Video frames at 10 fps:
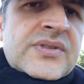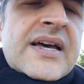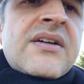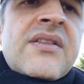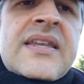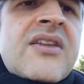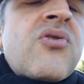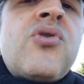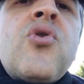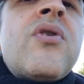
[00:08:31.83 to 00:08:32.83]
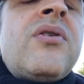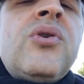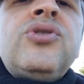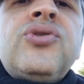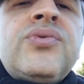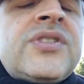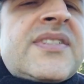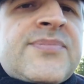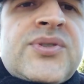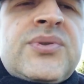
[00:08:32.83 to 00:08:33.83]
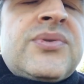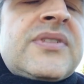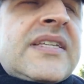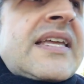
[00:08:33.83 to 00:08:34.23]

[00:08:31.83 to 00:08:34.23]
That, no, no, no truth is absolute.